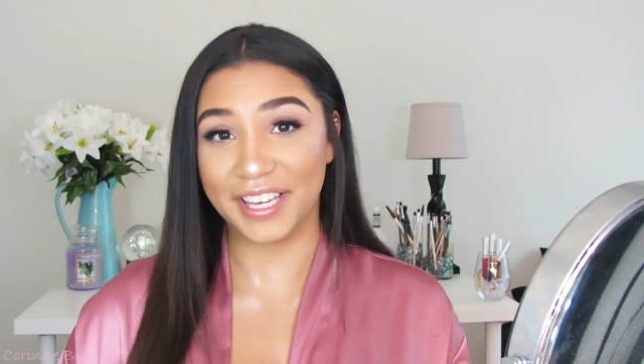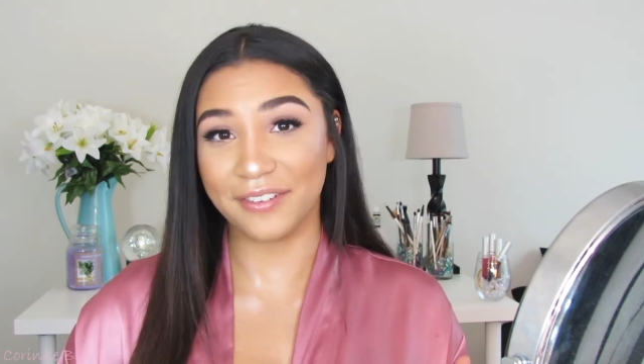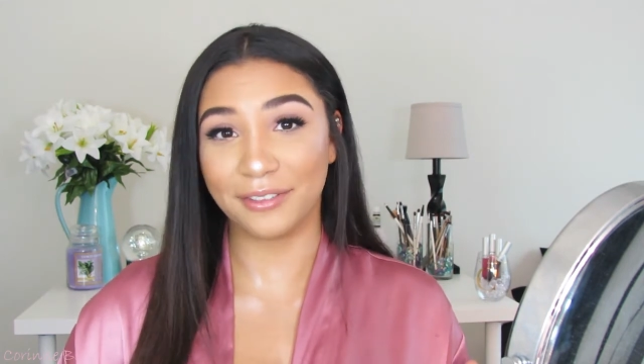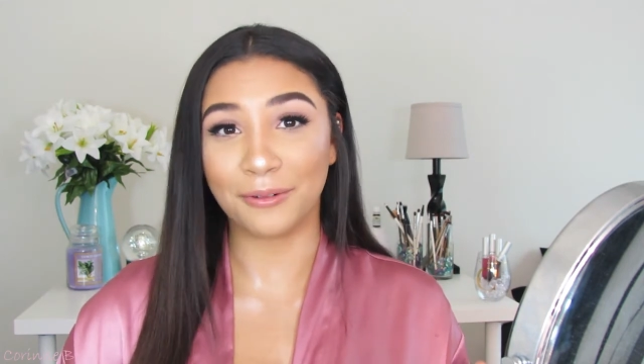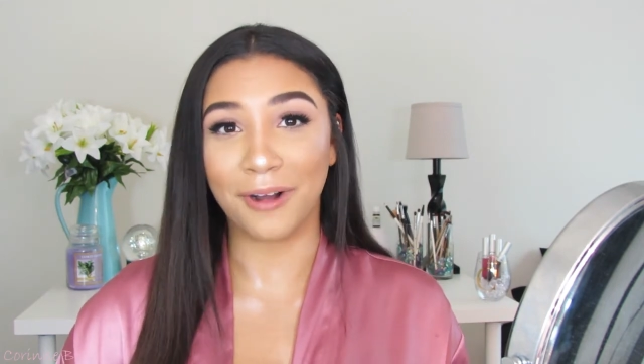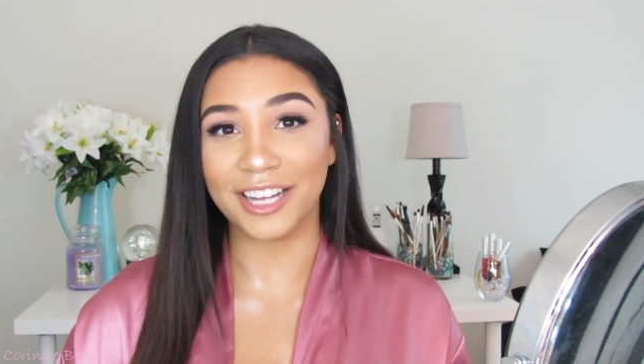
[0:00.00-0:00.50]
you
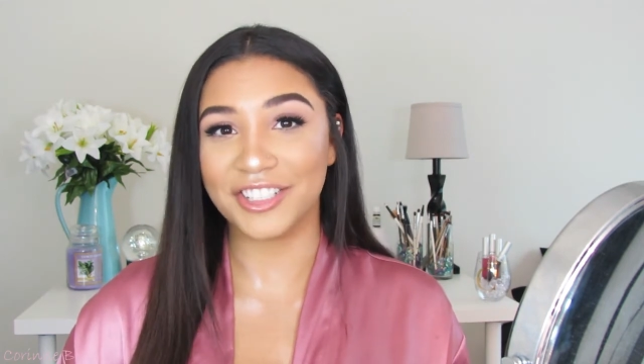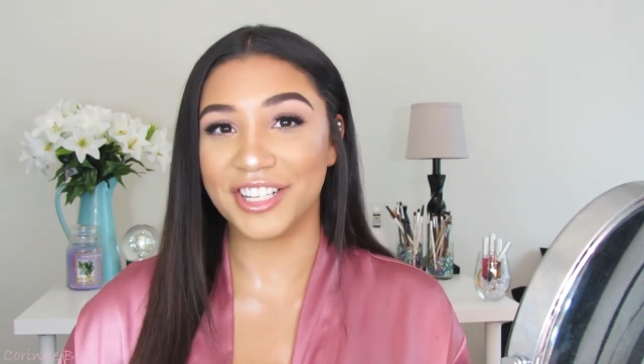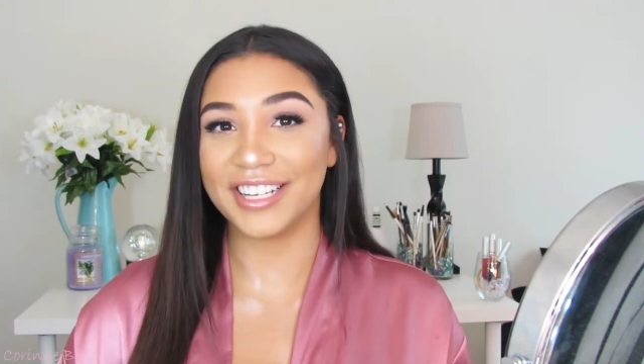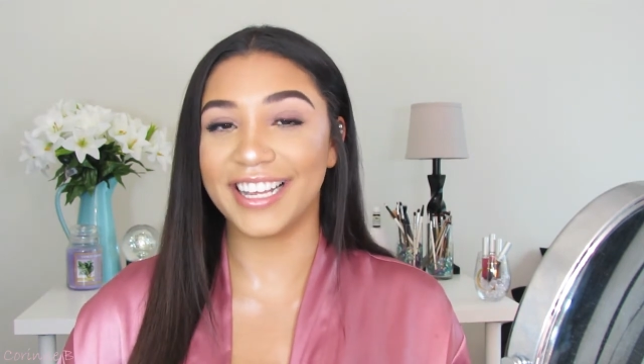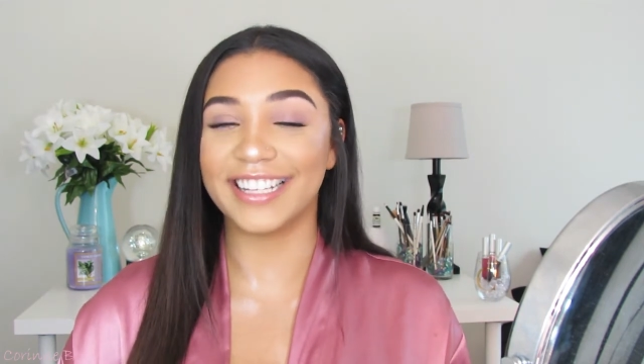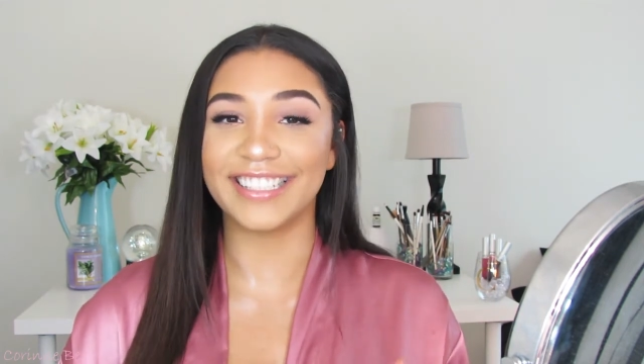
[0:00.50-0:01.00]
for
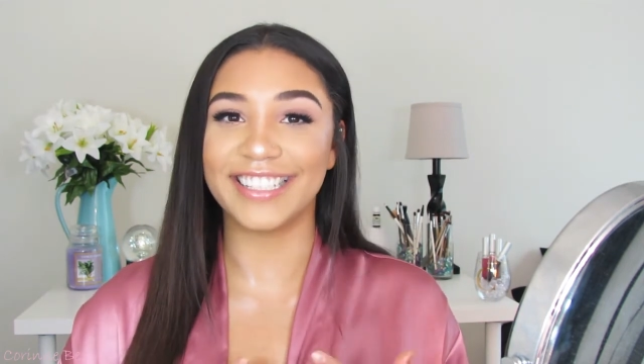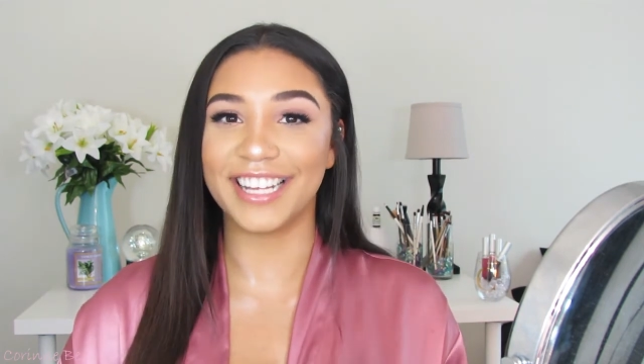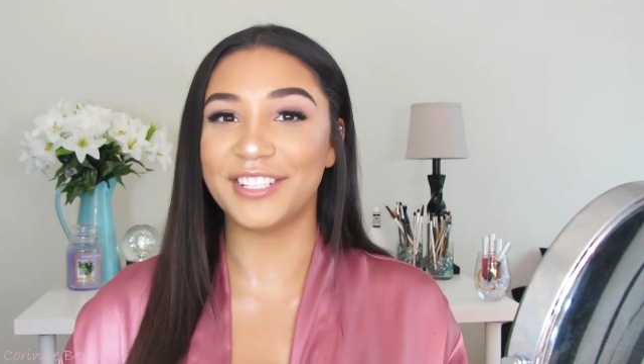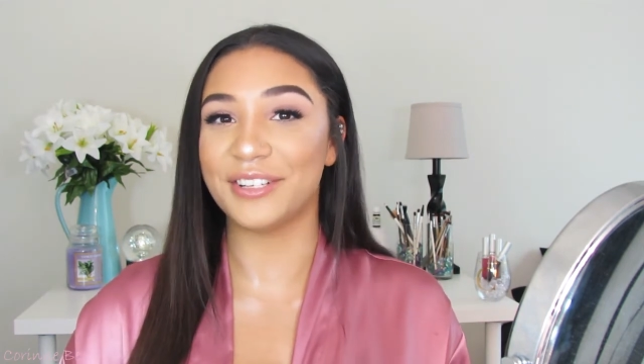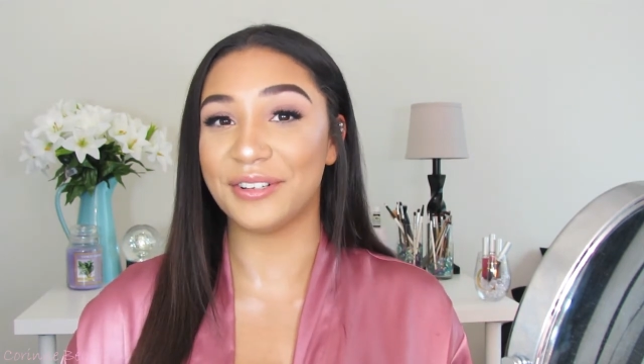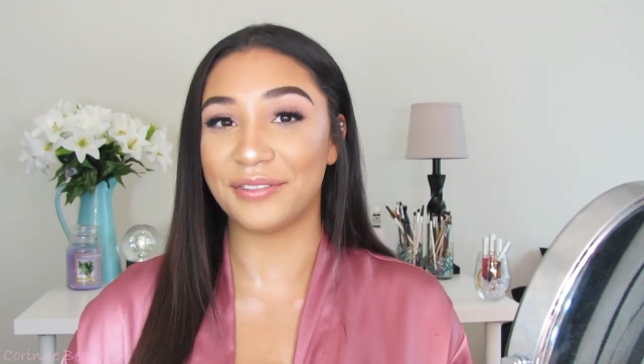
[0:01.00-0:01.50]
watching, and stay
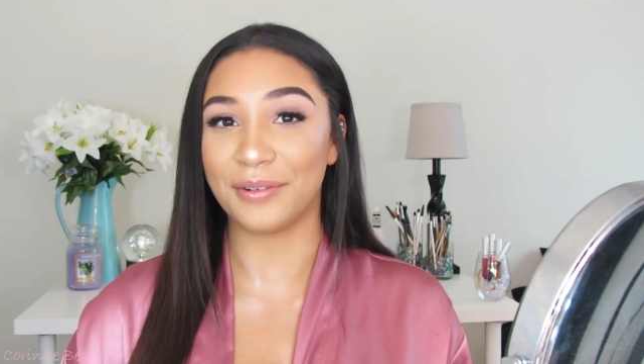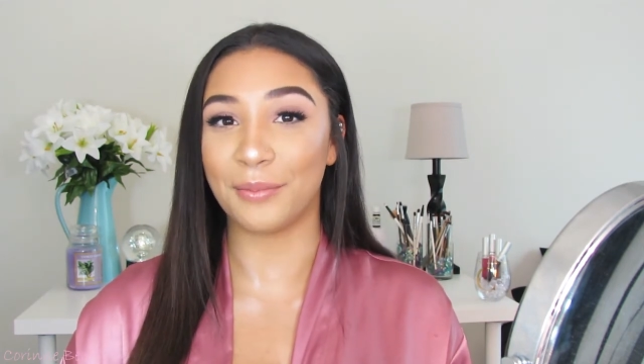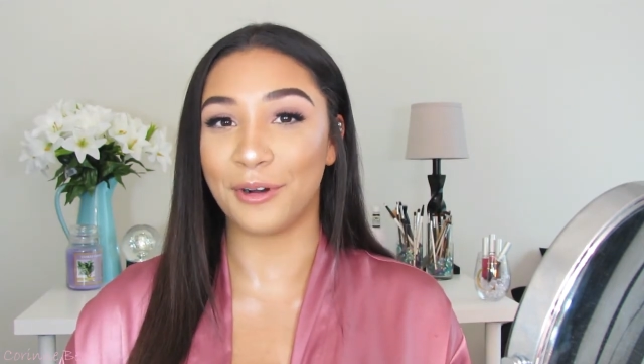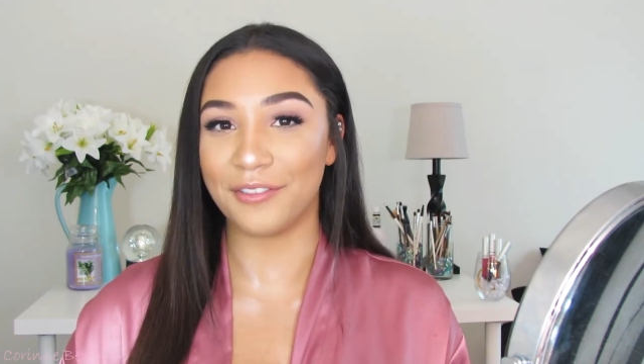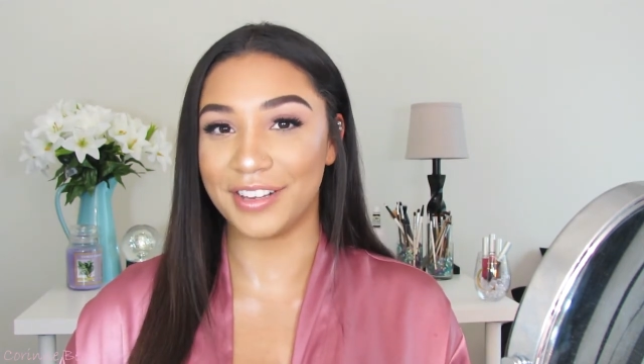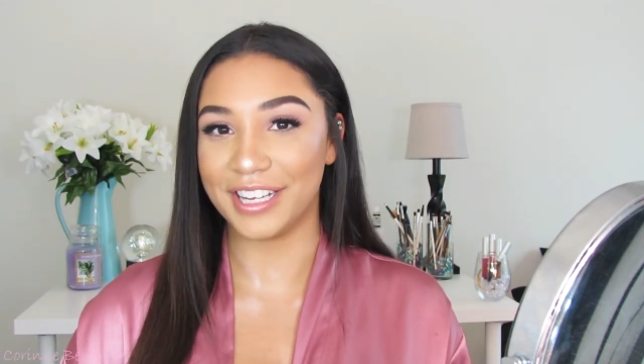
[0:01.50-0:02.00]
tuned for
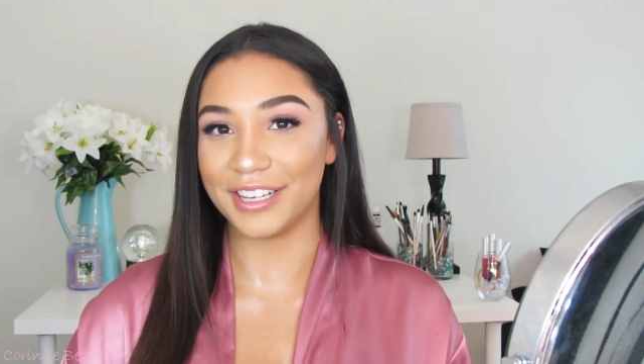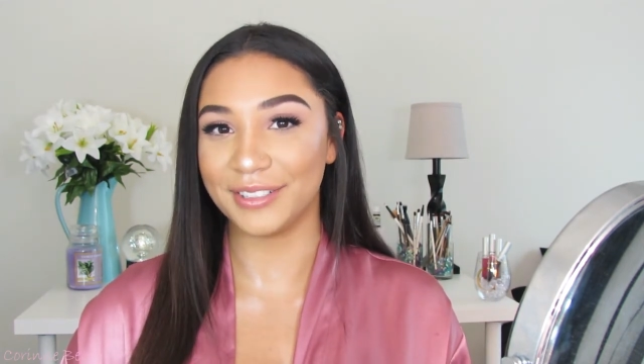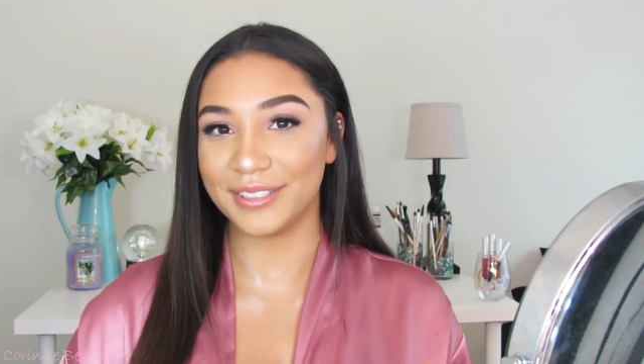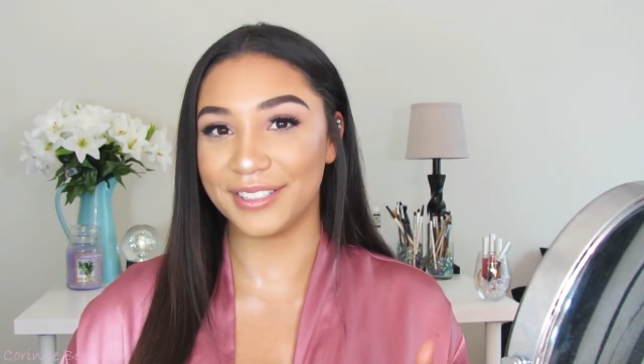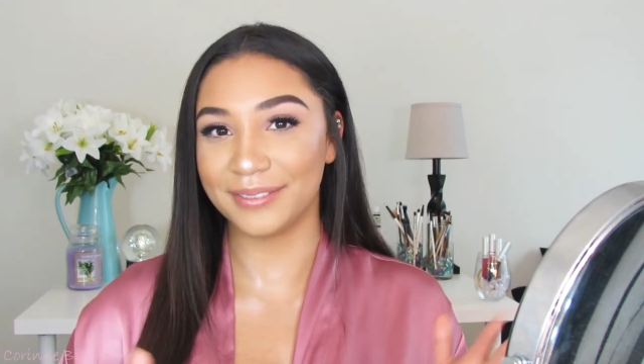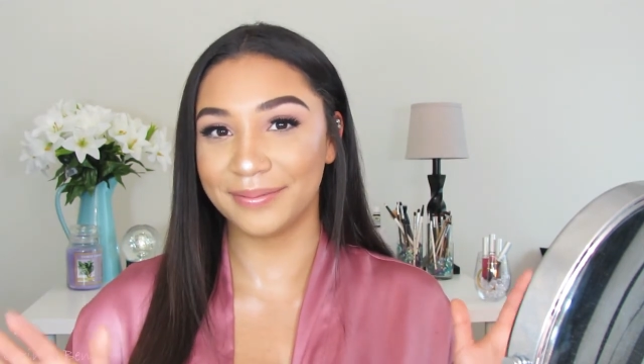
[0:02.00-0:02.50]
more
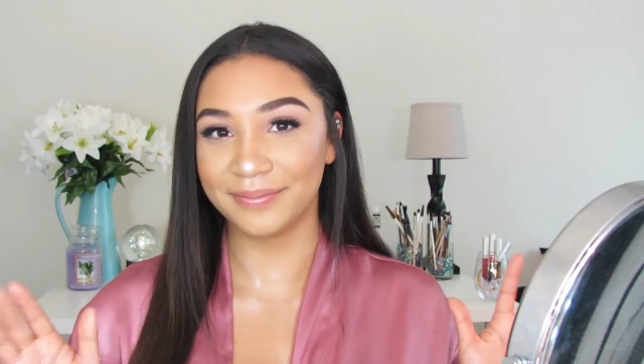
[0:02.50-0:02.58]
videos.